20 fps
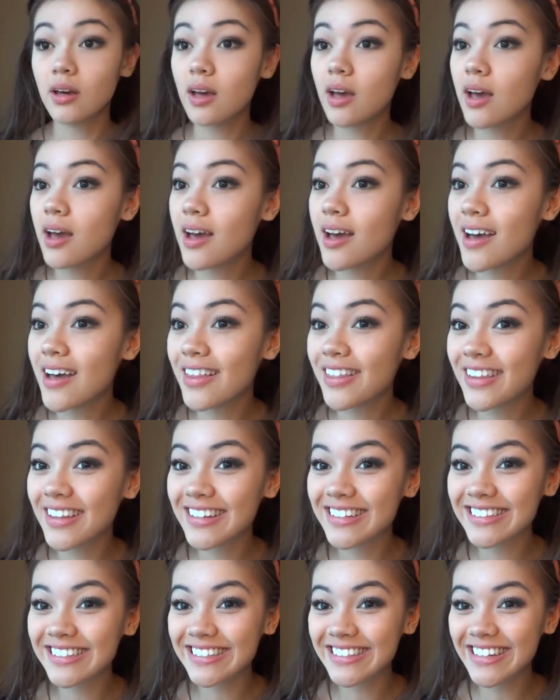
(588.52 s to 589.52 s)
And
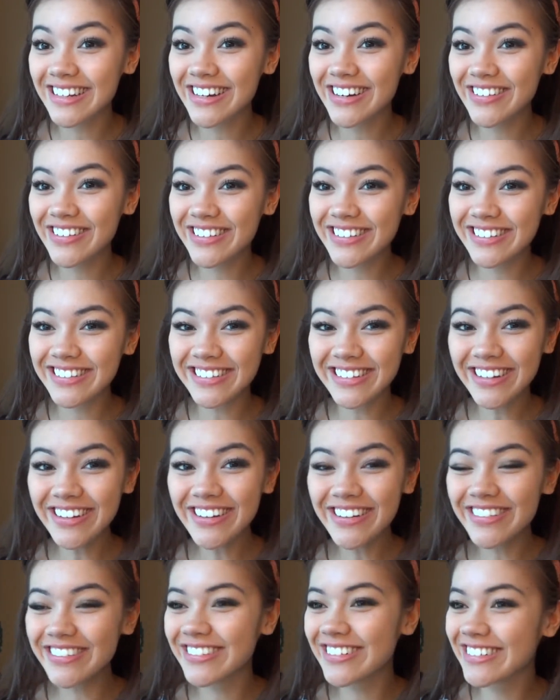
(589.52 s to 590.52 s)
let's see how this
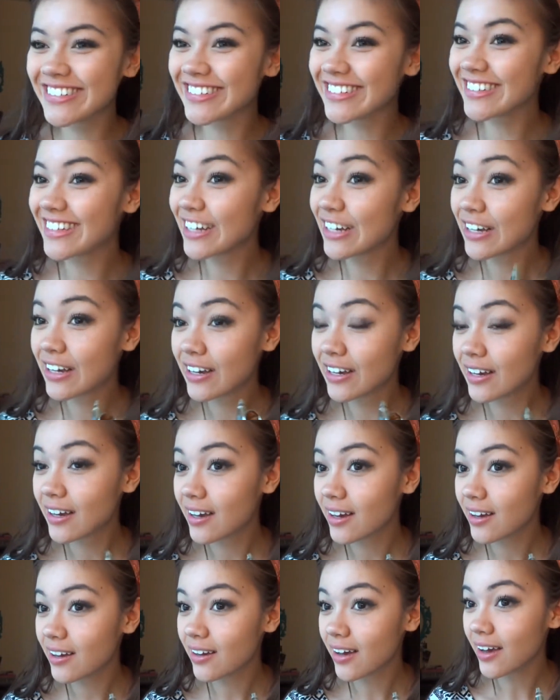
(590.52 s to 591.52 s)
goes.
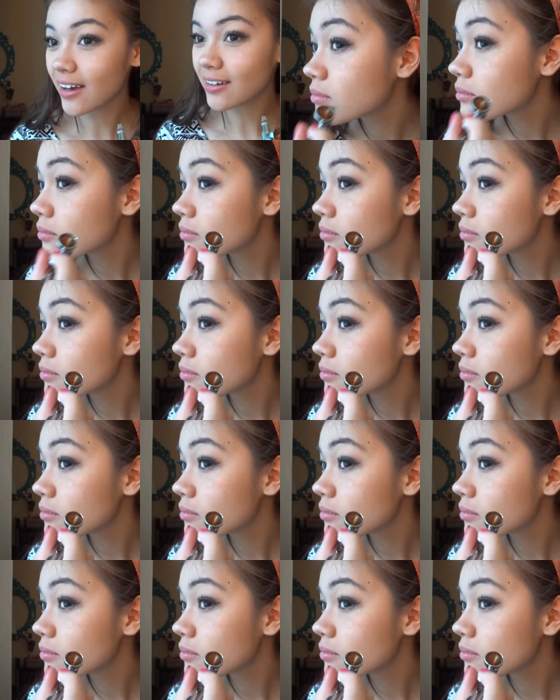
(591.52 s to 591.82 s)
Okay.